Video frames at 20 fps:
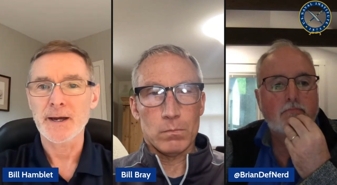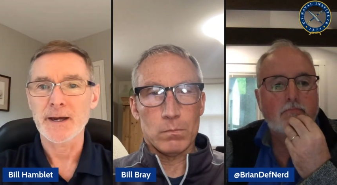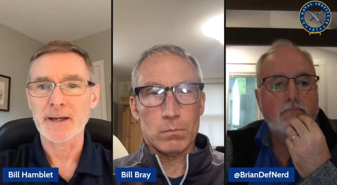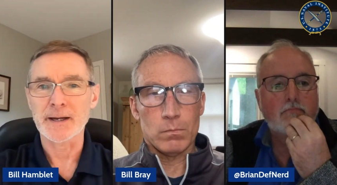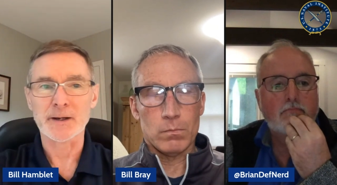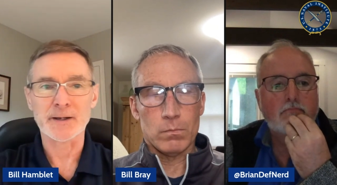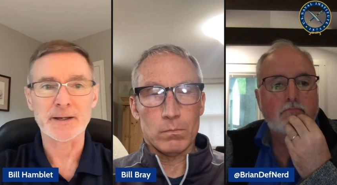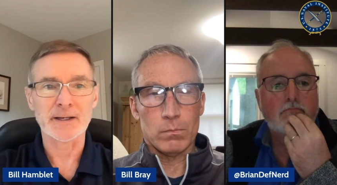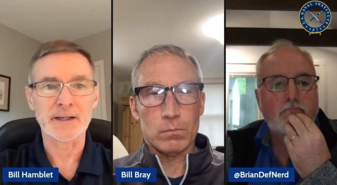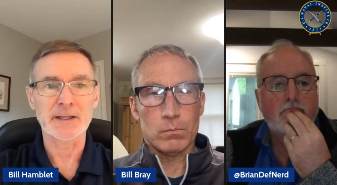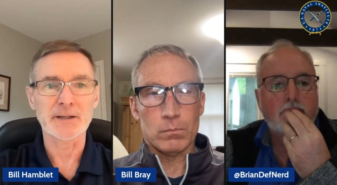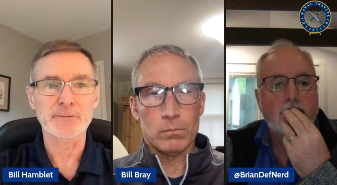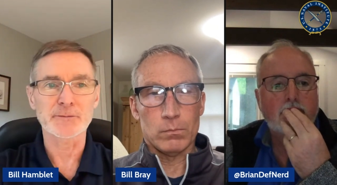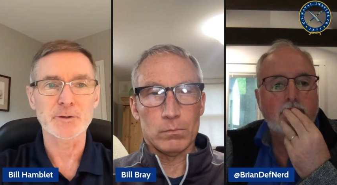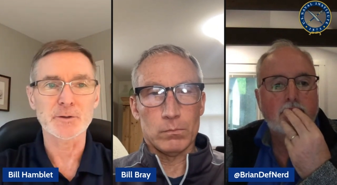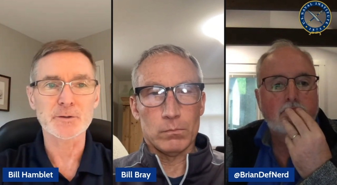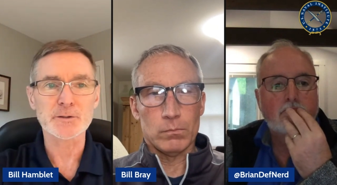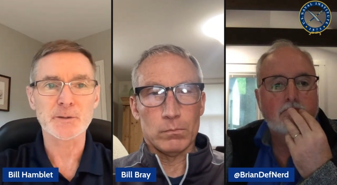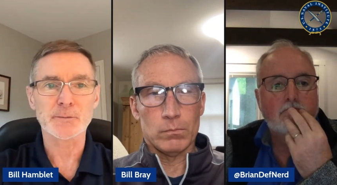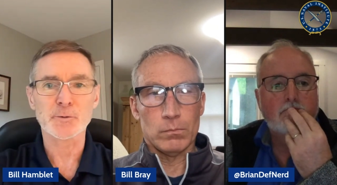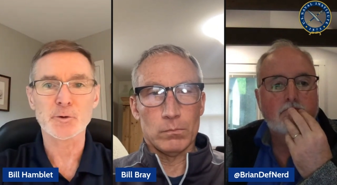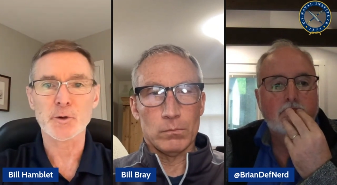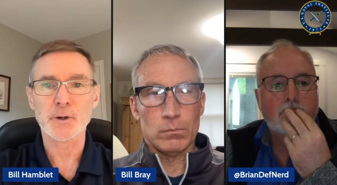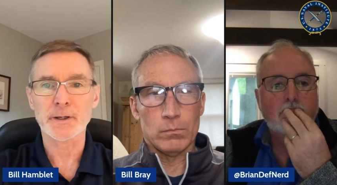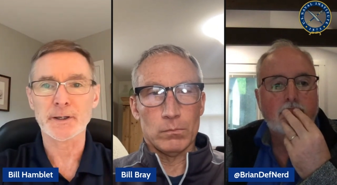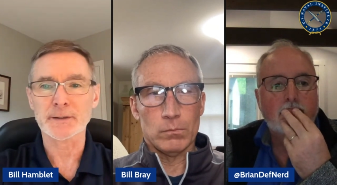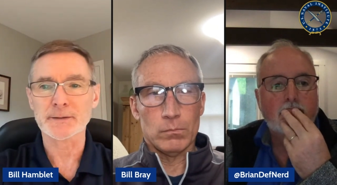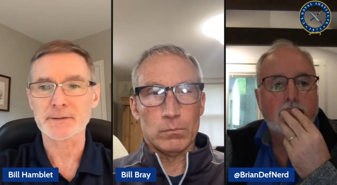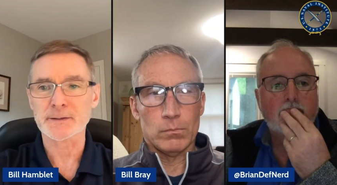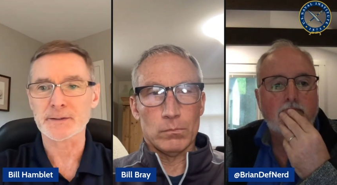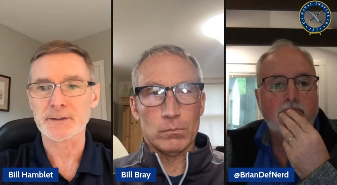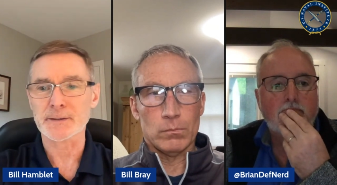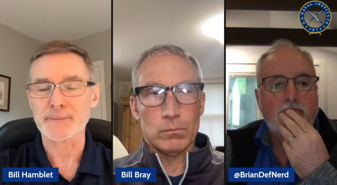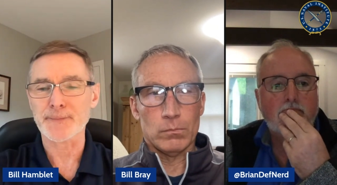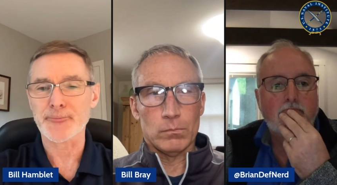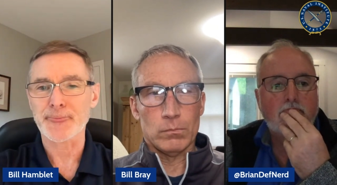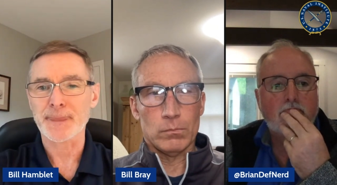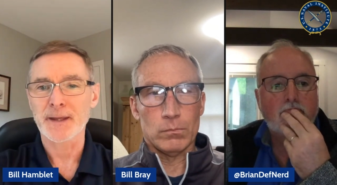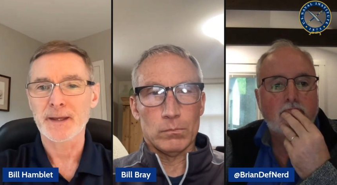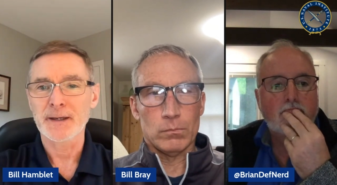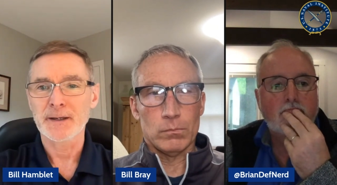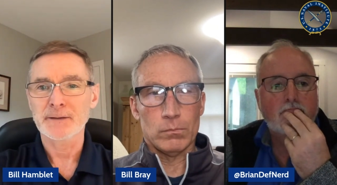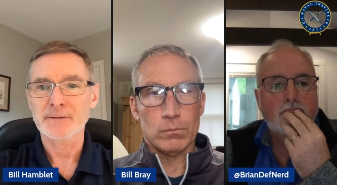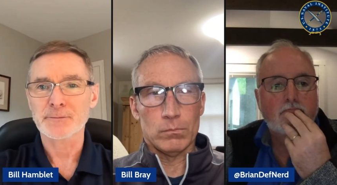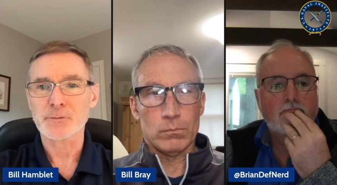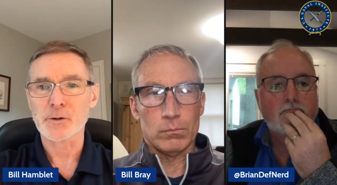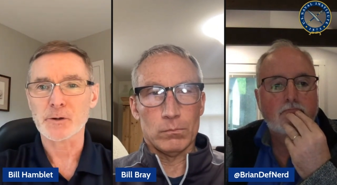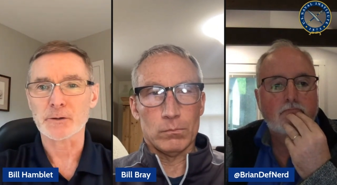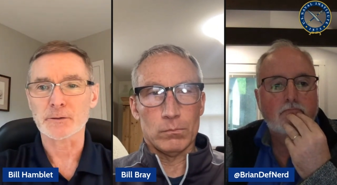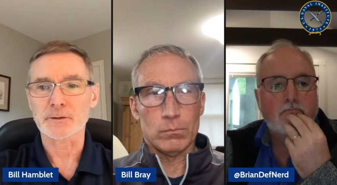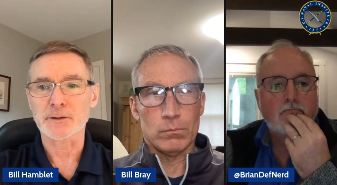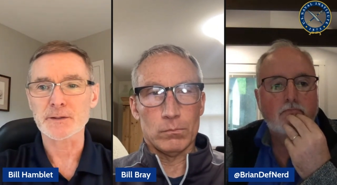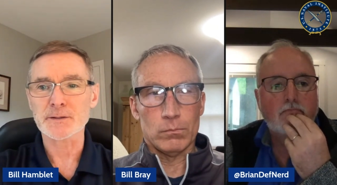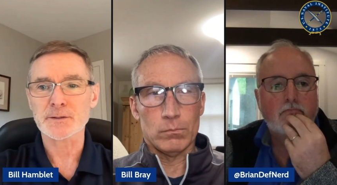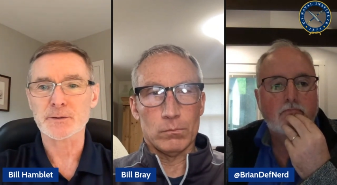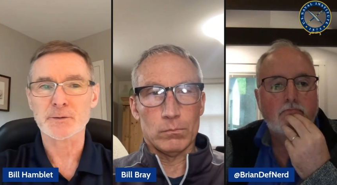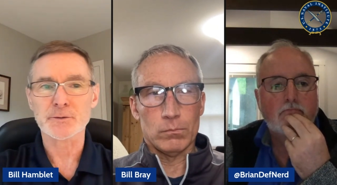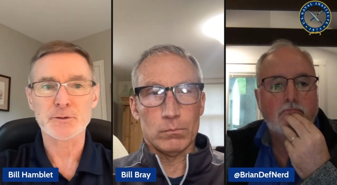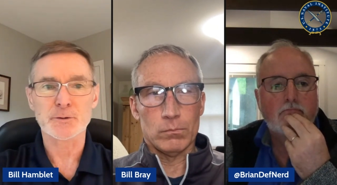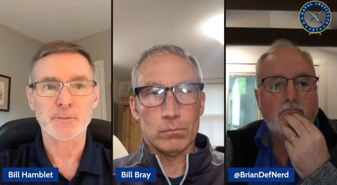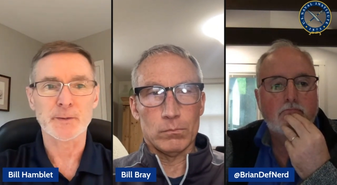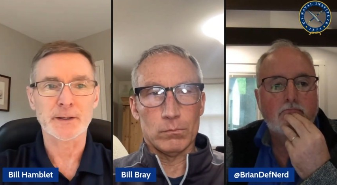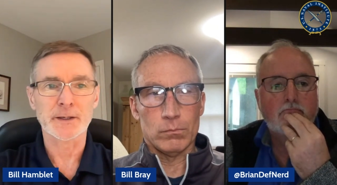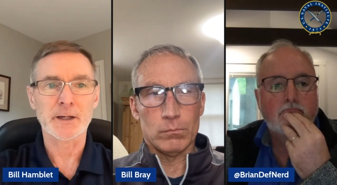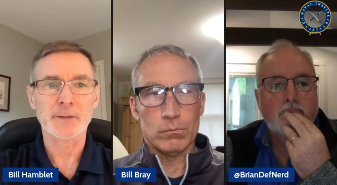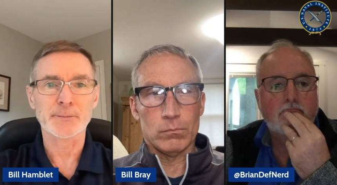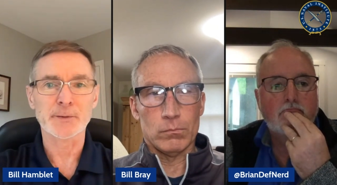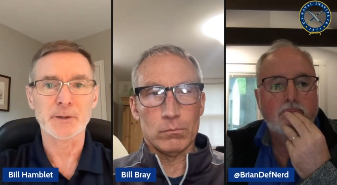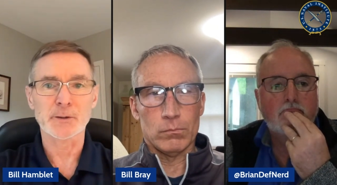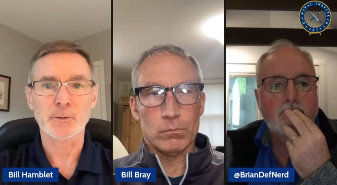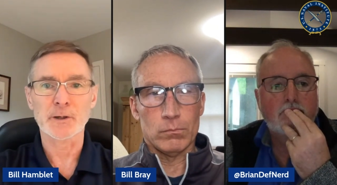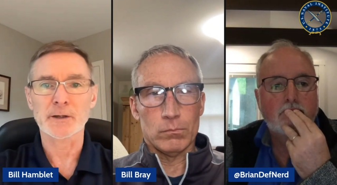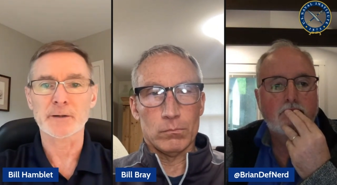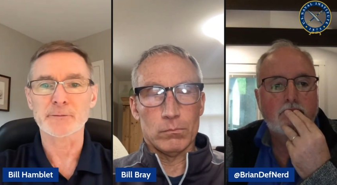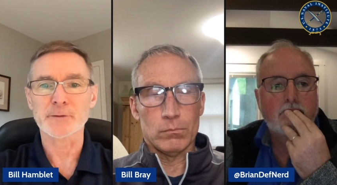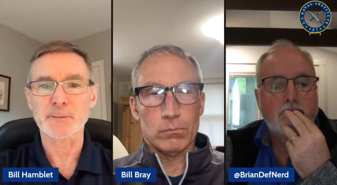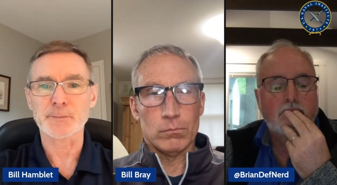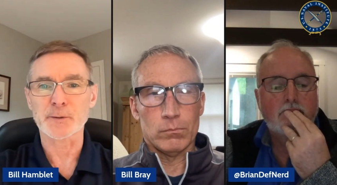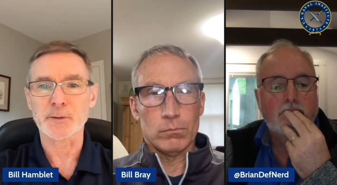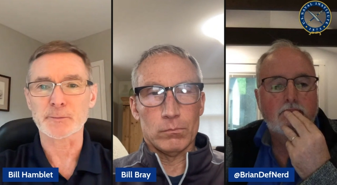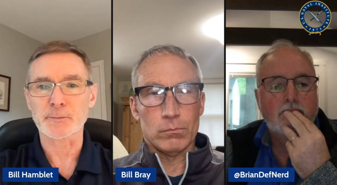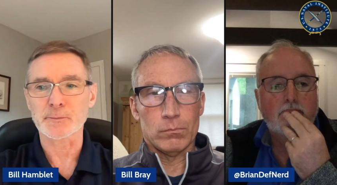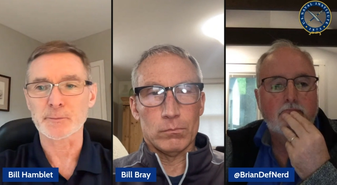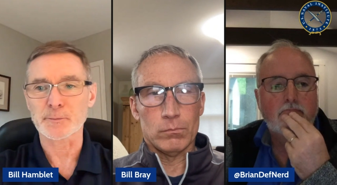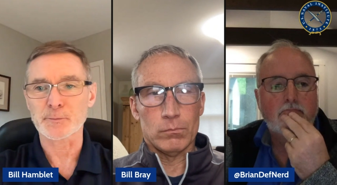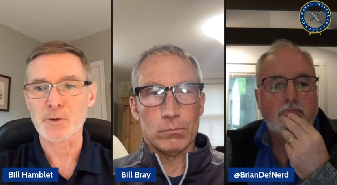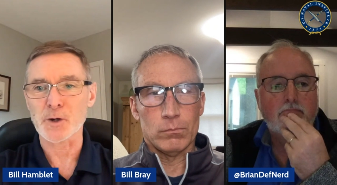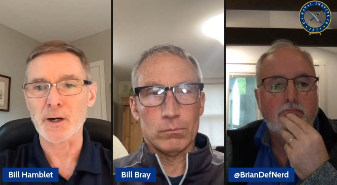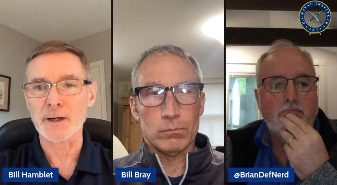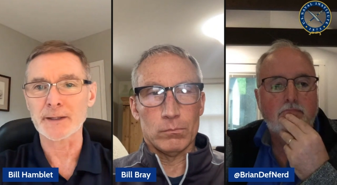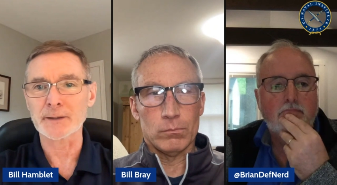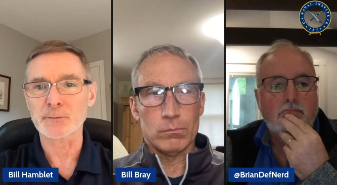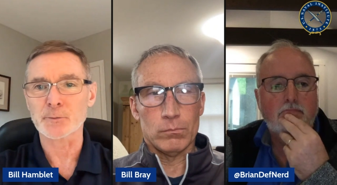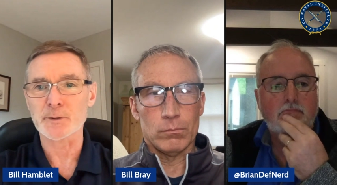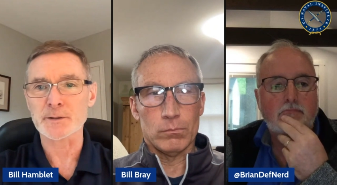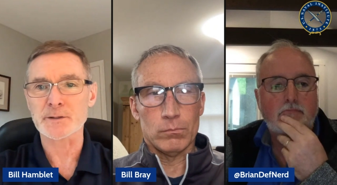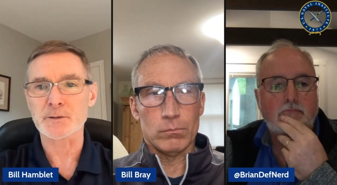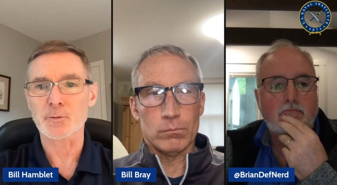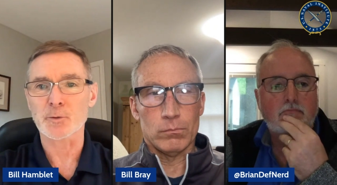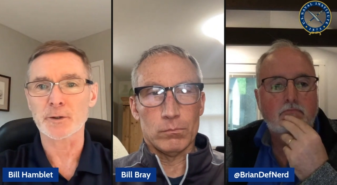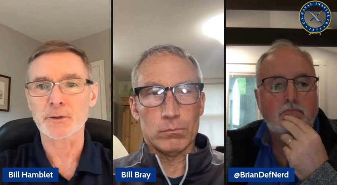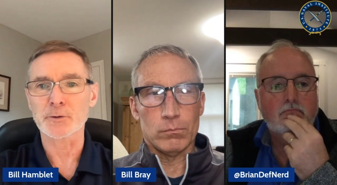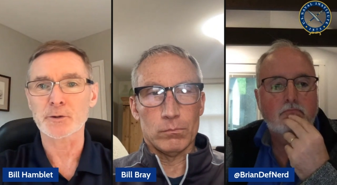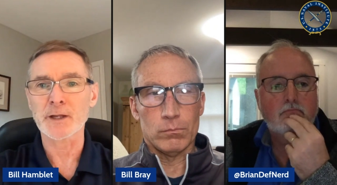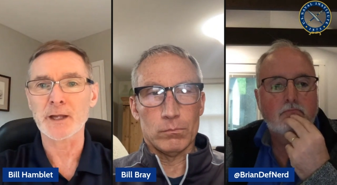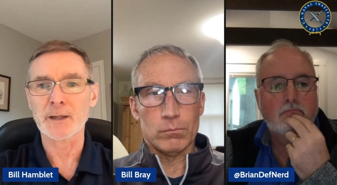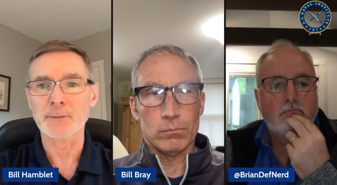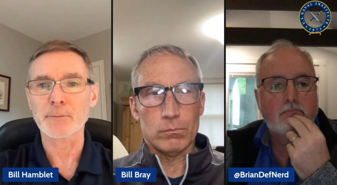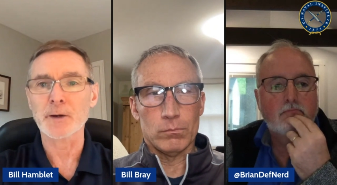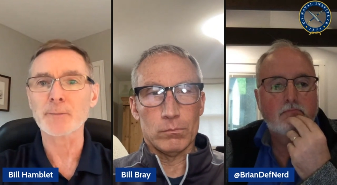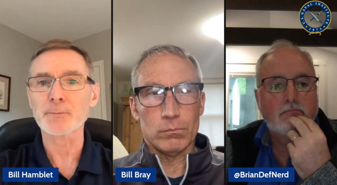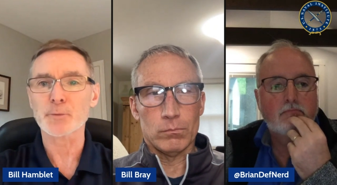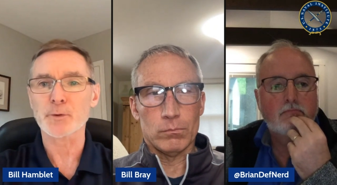Speaker 1: And I got to give you some credit um, for our listeners who might not be aware of it, but Brian was the one who came up